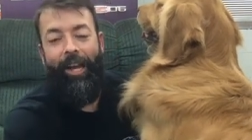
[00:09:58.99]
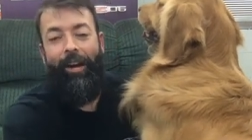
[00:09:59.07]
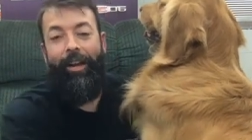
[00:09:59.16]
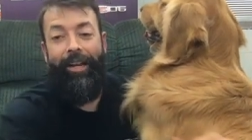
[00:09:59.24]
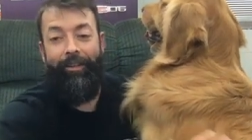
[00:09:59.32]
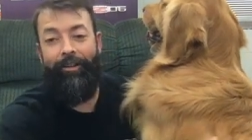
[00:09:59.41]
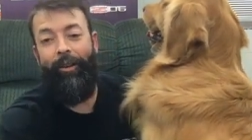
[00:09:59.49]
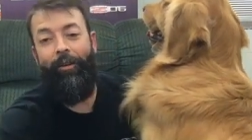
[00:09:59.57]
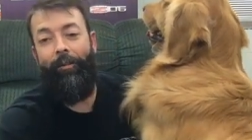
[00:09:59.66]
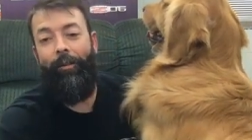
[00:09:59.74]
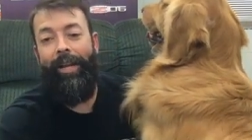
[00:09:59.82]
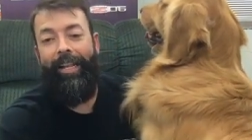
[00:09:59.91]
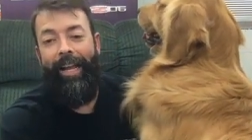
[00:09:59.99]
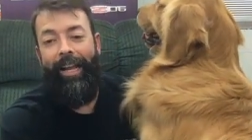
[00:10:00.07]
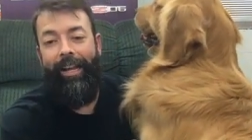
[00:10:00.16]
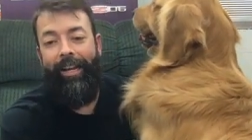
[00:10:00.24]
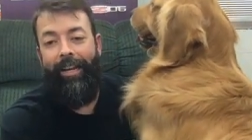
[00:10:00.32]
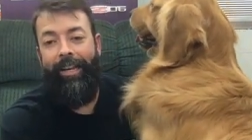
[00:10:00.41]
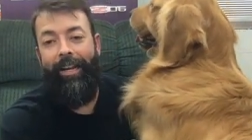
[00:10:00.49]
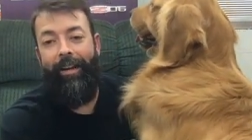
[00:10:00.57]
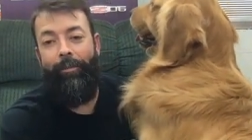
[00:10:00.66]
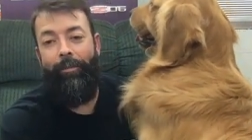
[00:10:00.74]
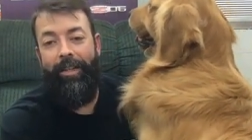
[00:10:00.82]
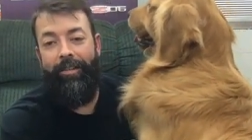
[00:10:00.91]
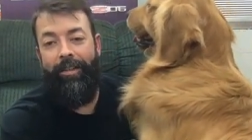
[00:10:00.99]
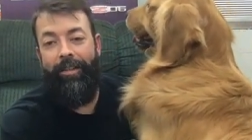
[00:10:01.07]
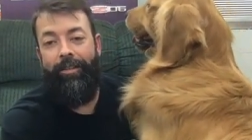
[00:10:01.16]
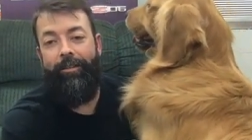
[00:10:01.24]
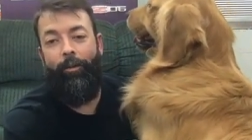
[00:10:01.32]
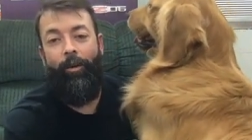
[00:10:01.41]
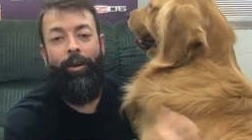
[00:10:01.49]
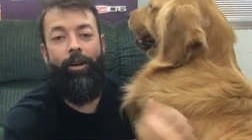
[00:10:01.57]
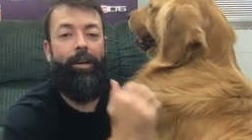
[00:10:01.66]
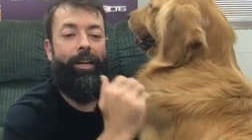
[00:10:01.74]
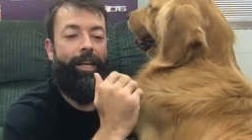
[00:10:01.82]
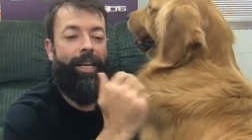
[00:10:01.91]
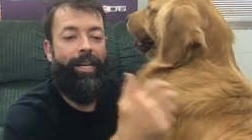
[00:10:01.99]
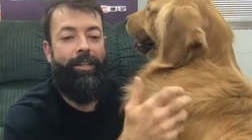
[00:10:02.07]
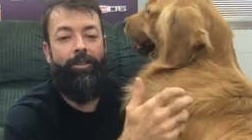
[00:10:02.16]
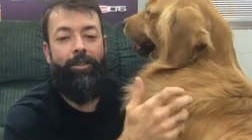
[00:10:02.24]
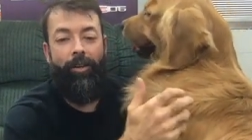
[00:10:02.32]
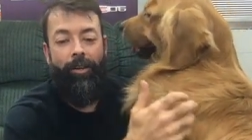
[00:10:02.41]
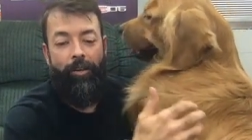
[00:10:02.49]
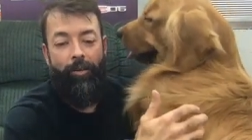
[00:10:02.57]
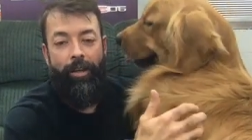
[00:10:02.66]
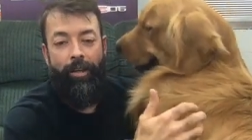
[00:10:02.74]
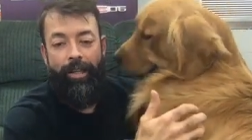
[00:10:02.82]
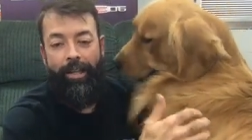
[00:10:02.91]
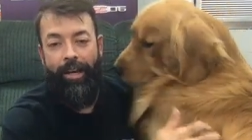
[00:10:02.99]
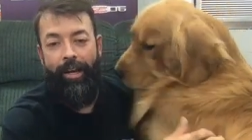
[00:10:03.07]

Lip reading: Okay, so my dad had a business where he'd started doing the